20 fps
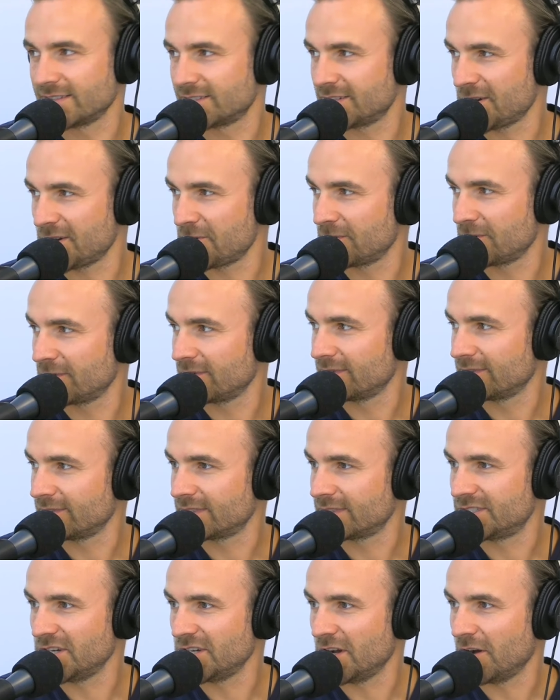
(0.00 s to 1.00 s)
So,
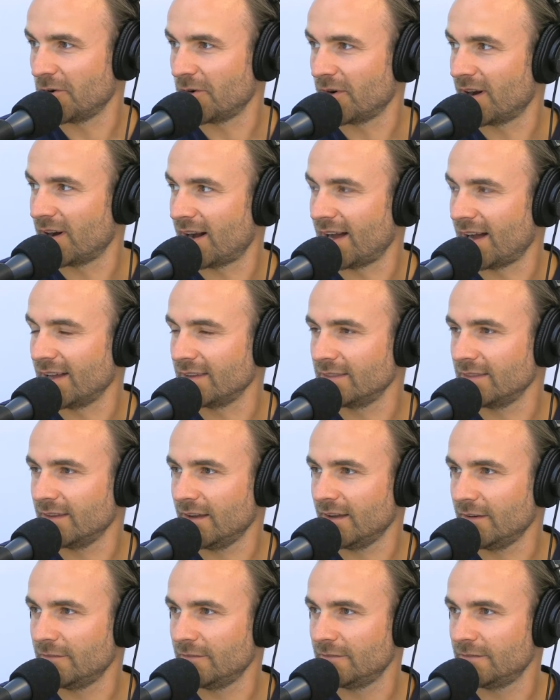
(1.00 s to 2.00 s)
Jo, I
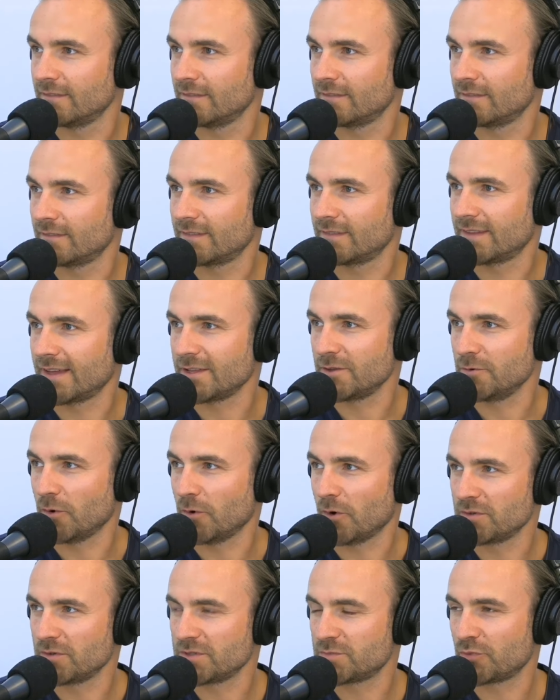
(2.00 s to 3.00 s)
love that you
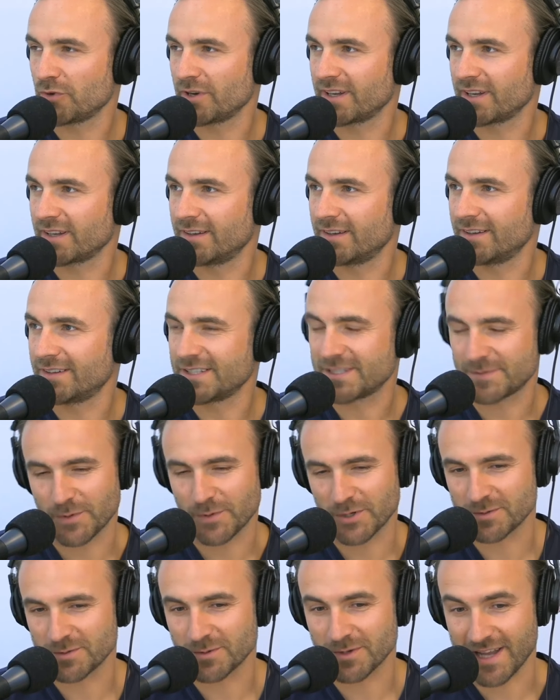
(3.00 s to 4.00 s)
always bring a
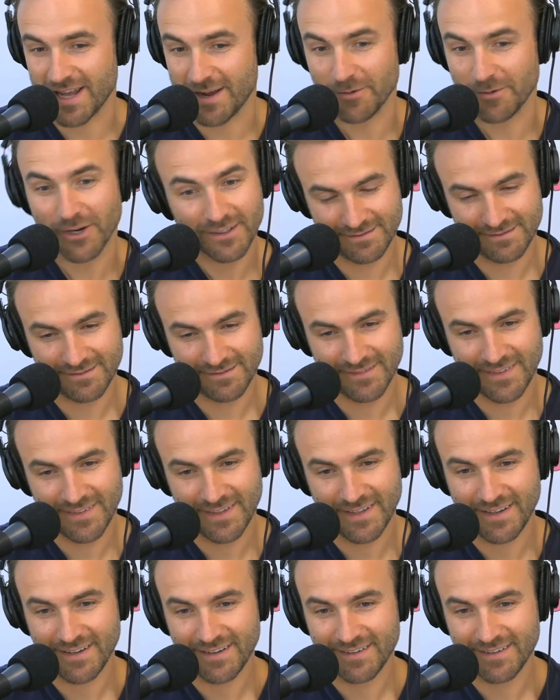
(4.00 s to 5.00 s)
disposable camera mm
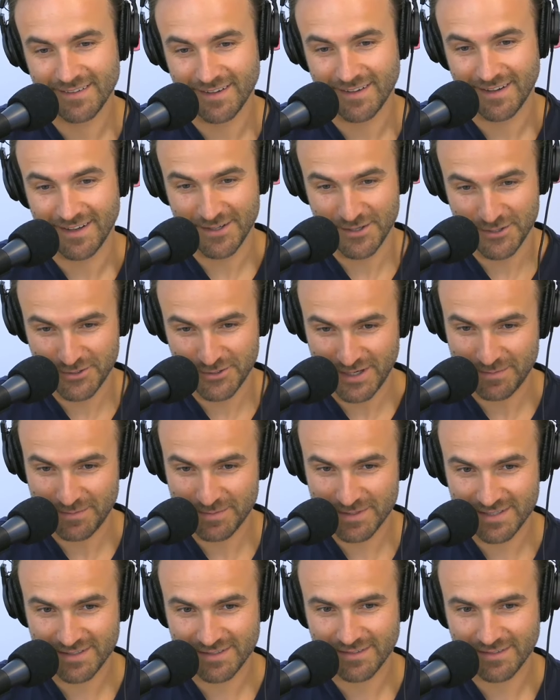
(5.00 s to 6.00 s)
-hmm. on your trips.